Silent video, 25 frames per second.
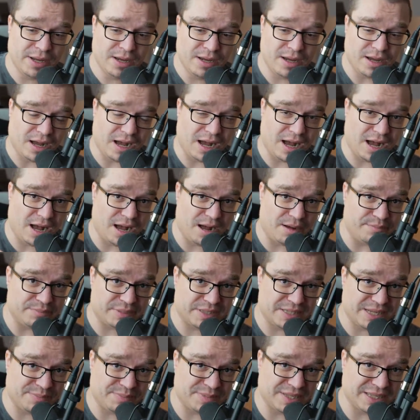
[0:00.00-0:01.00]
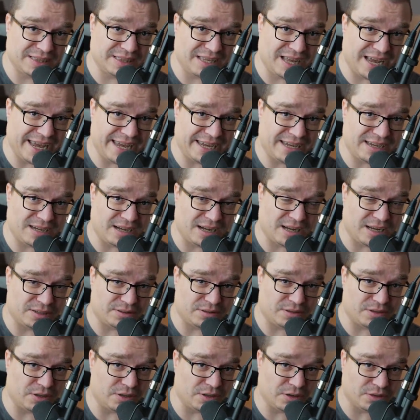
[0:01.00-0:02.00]
something like,
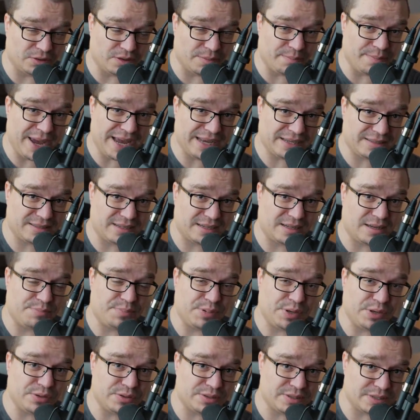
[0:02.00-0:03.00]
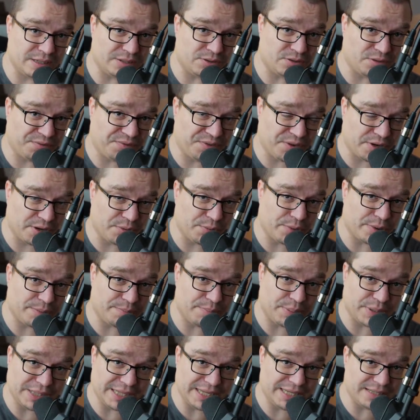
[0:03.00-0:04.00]
domestic abuse, interfering with a
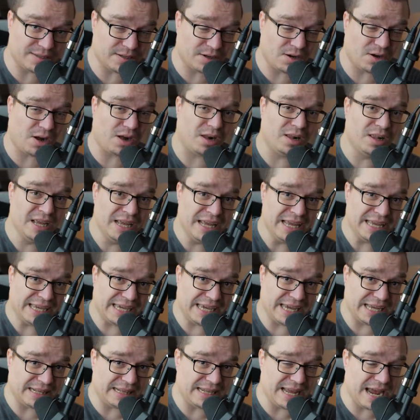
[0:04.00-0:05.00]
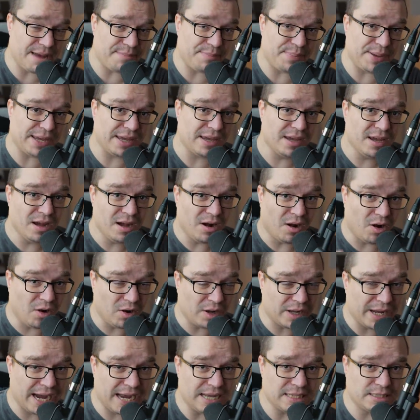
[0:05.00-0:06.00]
police call, kidnapping, all
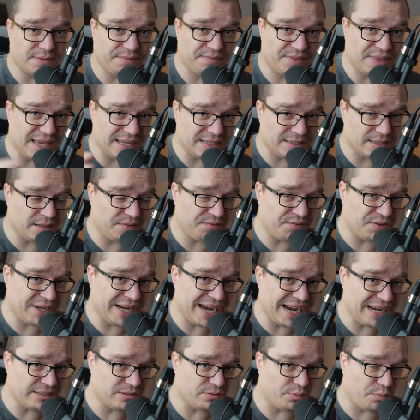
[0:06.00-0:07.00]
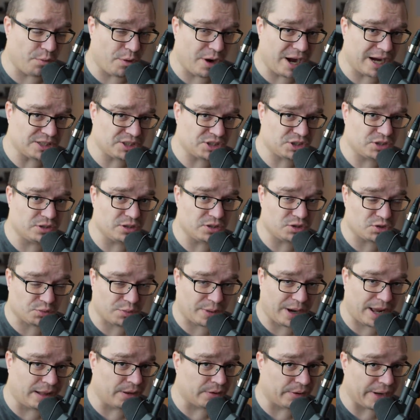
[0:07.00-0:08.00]
kinds of things. And if you guys watched the
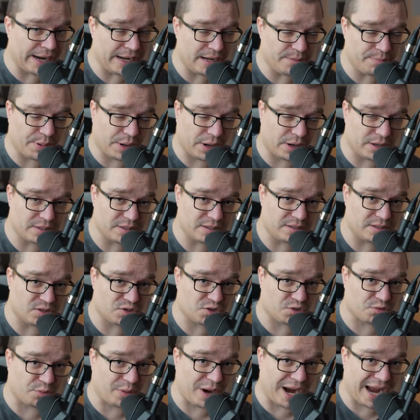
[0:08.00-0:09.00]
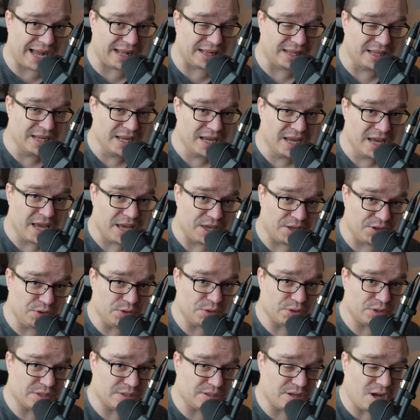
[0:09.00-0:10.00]
trial or any parts of the trial,
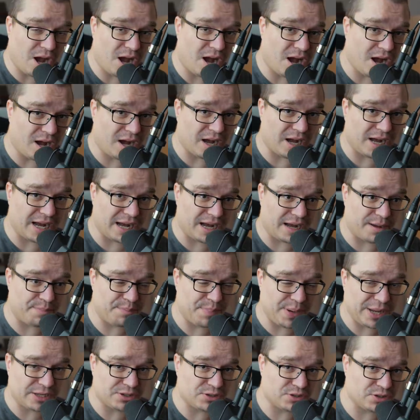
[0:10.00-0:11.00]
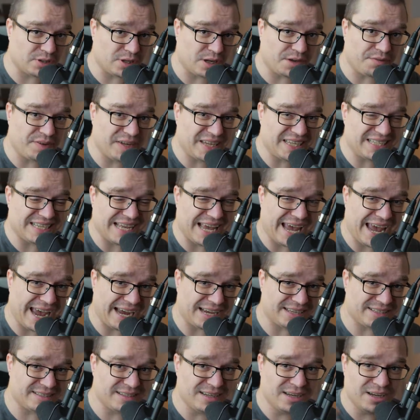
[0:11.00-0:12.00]
you saw pictures of his
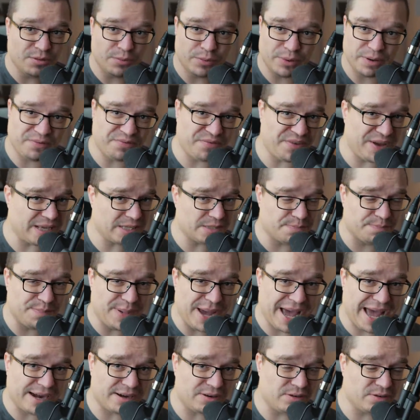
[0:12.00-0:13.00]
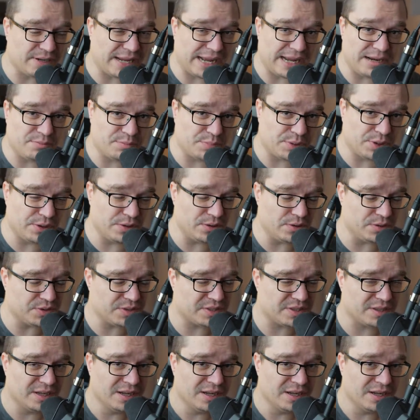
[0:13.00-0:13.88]
ex with a face battered and bruised.